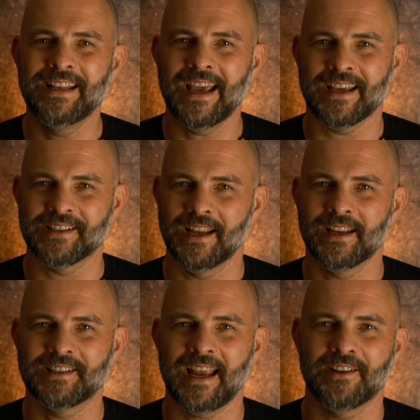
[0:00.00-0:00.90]
day, as
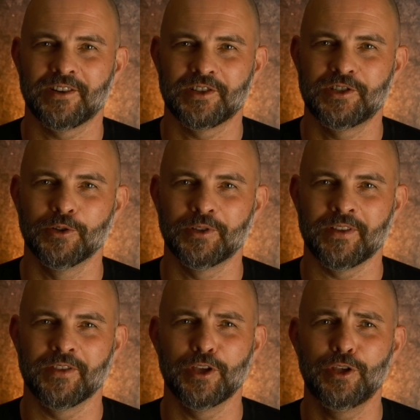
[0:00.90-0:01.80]
Alexander stood
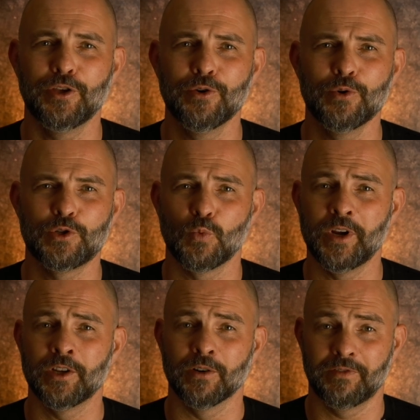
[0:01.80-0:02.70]
in the huge
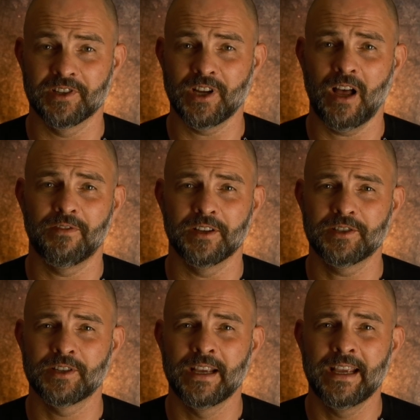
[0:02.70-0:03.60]
window of his
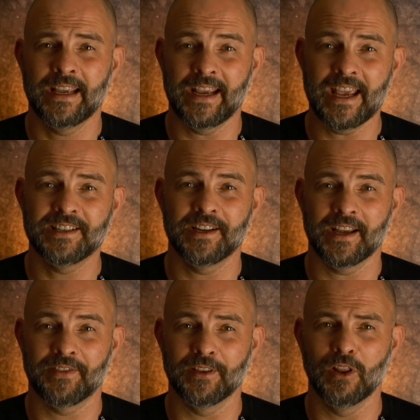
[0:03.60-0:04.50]
office, gazing
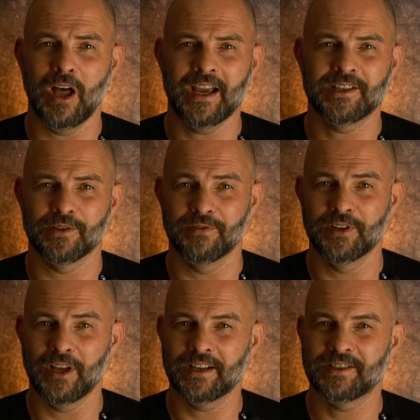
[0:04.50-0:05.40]
at the lights of the
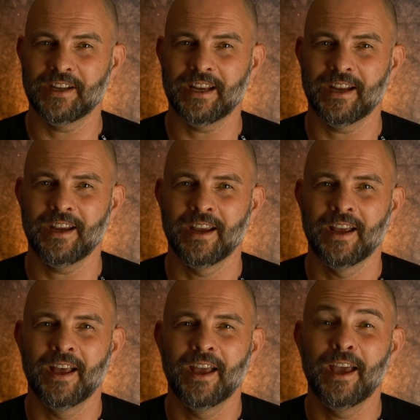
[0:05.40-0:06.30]
night city,
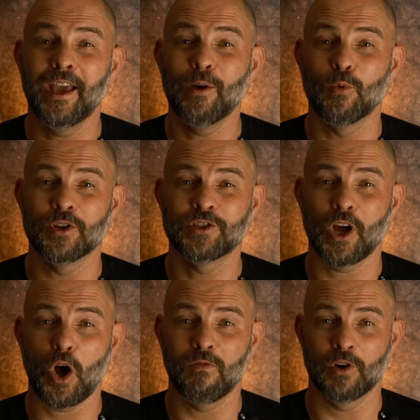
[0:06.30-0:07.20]
he was
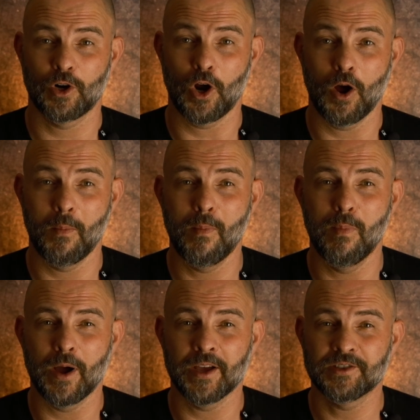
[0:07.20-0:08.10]
overcome
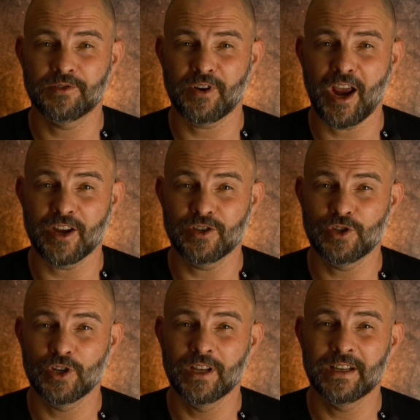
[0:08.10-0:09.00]
by a strange,
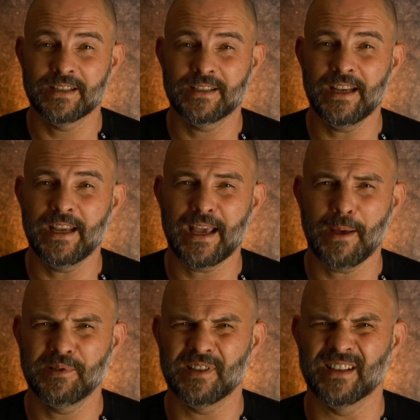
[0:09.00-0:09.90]
sticky
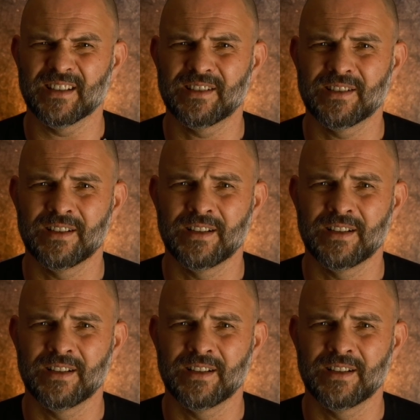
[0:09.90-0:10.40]
emptiness.